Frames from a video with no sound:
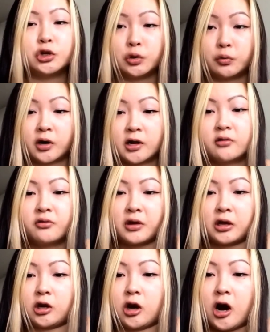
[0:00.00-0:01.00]
new one,
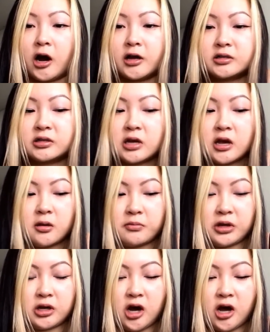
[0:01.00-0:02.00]
thank God,
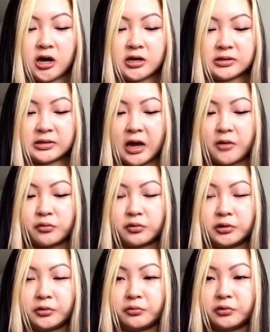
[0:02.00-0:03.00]
because I
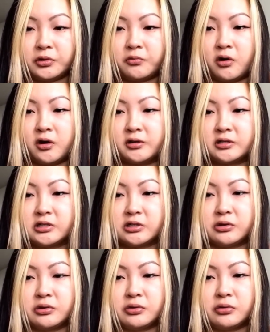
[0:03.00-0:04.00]
really, really wanted
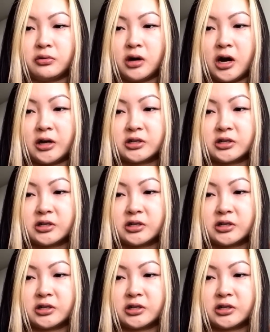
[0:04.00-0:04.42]
to uh,